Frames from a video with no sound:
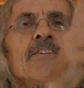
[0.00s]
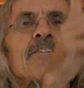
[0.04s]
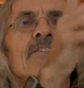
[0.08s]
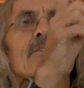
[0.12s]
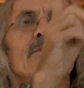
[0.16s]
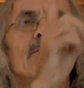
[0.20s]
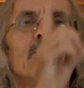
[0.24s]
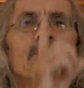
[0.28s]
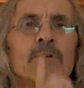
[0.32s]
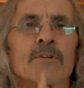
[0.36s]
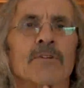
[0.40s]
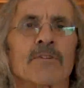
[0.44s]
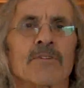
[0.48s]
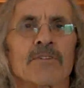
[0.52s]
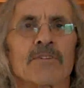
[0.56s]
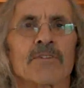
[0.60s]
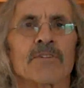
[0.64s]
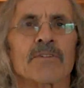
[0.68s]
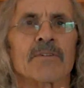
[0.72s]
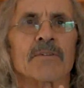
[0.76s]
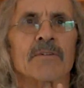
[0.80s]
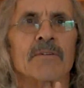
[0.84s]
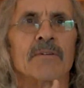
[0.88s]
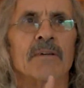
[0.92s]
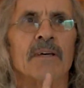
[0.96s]
the
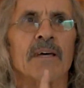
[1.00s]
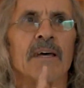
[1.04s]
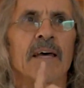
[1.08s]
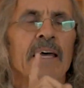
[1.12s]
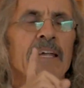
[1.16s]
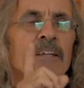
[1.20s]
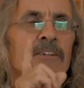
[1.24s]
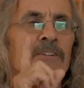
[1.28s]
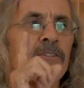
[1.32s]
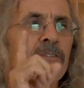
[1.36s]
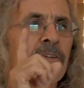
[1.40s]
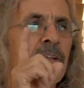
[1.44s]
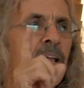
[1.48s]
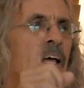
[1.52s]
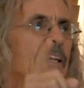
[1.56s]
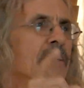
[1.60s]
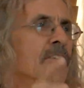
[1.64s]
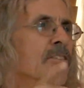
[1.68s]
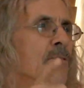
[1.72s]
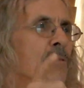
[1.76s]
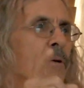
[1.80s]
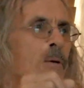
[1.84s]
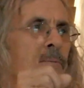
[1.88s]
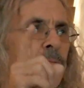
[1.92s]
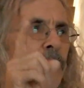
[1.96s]
source, and you're
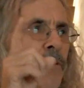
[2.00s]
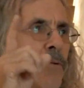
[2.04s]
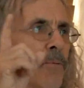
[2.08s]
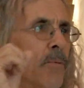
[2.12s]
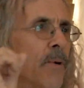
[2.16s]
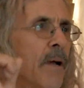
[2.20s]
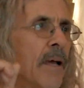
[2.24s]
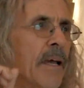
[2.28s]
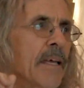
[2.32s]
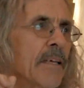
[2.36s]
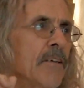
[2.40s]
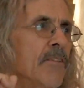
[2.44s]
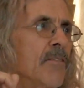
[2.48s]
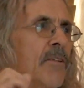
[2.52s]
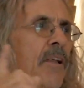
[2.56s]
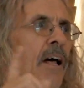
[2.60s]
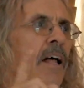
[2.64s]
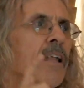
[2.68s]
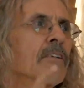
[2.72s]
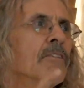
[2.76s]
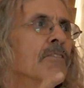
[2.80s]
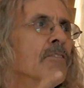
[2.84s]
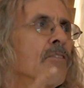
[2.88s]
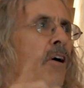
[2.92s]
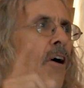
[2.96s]
not swept away, you're
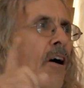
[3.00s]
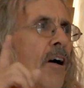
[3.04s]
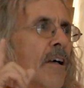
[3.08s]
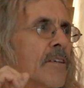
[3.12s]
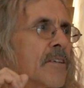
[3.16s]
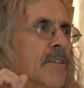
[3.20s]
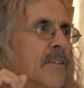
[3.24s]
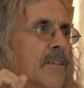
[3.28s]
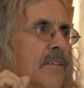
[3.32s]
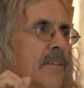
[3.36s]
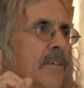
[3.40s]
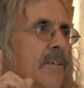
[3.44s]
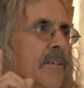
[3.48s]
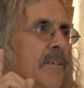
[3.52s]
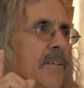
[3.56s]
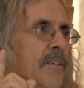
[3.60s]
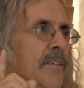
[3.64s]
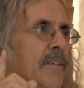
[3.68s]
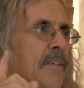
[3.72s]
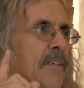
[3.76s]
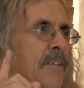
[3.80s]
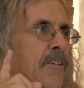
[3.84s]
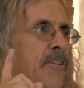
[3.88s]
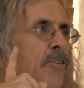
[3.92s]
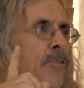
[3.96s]
not lost.
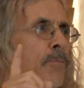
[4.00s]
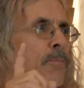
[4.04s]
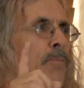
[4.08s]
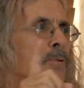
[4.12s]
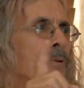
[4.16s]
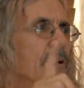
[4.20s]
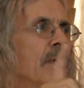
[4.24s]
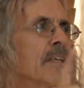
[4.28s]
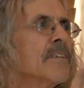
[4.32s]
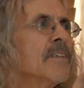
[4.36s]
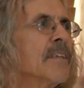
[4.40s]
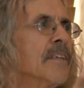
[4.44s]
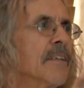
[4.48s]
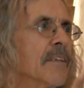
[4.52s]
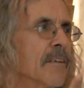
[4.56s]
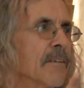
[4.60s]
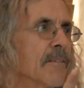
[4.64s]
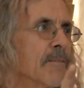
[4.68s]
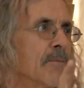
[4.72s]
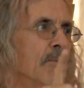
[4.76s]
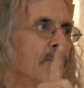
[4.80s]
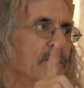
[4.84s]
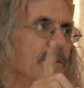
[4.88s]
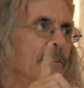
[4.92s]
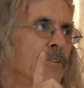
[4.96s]
You're present
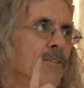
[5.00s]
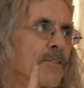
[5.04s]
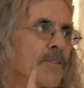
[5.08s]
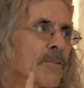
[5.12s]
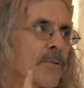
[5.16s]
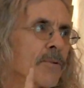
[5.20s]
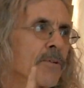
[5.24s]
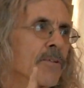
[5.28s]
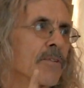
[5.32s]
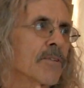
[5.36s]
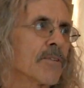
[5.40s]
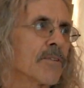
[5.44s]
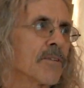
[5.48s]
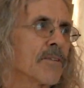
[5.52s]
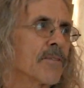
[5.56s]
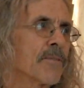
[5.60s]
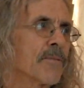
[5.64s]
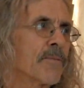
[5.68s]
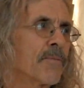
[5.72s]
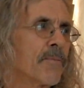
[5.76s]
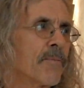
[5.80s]
with the source.